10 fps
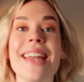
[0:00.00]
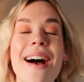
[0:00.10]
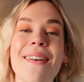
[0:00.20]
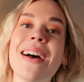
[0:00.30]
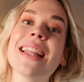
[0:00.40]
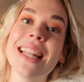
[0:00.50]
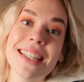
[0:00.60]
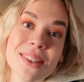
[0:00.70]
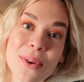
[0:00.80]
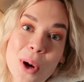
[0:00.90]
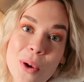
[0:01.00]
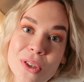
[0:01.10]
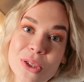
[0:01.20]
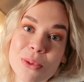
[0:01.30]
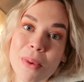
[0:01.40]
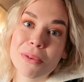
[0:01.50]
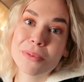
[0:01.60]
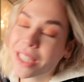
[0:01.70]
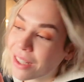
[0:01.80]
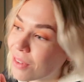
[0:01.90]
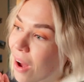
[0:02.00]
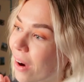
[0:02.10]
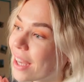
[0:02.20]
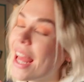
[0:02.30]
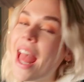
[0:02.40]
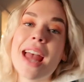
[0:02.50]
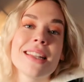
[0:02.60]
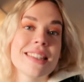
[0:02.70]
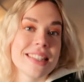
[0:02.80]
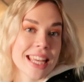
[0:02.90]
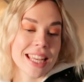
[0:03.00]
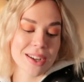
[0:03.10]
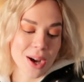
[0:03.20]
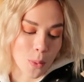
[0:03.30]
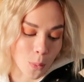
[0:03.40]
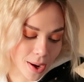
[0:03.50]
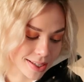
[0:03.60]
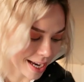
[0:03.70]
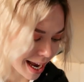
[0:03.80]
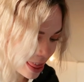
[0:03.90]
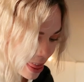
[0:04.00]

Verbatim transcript: and now let's go over to my reading vlog and see what I